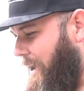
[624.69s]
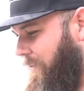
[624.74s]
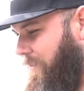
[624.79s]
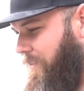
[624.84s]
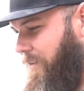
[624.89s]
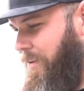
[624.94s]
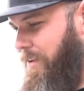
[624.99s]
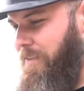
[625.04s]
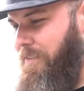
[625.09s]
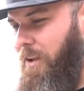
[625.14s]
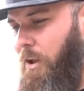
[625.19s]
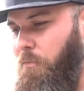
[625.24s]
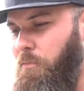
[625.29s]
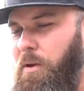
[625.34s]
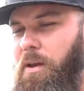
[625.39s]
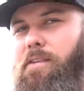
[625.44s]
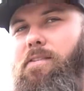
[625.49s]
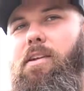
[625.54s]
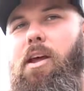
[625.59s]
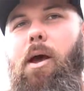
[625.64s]
steering's all
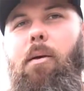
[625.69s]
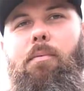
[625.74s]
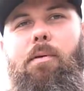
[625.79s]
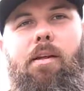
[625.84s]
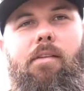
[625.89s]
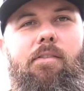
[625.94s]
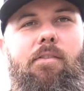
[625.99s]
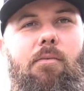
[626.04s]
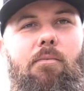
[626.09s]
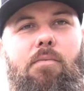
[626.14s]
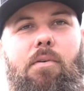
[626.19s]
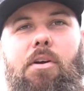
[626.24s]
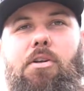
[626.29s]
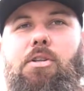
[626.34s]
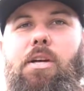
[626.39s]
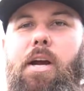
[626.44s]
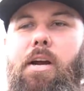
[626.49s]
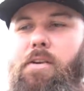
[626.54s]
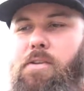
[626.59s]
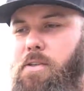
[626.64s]
fixed up, getting some
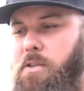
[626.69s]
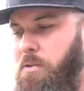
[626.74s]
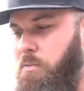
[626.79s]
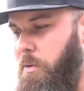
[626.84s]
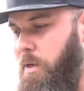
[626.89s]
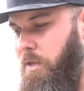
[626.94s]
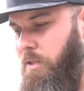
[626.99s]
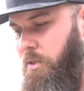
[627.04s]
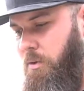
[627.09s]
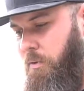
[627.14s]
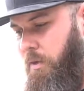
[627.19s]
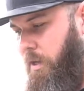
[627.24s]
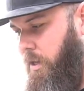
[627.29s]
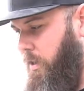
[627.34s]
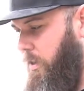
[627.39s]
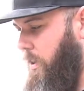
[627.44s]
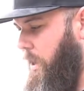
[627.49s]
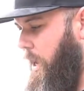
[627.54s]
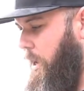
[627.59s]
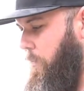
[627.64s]
fresh tires this week, doing an
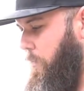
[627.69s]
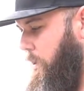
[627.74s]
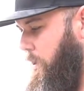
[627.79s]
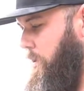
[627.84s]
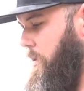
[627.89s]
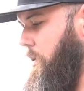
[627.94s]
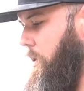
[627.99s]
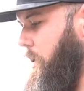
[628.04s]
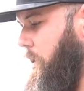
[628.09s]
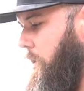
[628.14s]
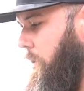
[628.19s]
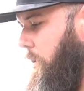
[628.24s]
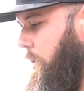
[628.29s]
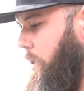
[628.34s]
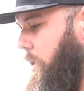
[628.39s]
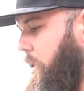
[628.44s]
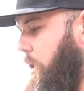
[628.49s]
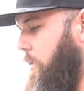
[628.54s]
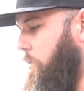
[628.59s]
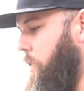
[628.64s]
alignment,
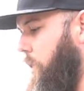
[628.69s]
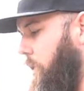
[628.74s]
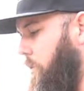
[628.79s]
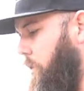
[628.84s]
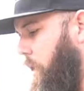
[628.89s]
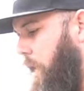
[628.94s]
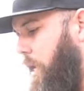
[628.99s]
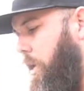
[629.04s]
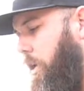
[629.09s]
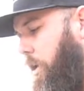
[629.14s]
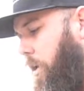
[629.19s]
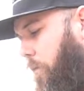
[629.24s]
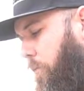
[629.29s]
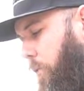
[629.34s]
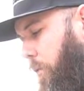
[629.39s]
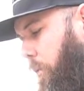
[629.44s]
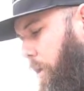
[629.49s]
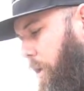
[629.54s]
getting everything ready to go for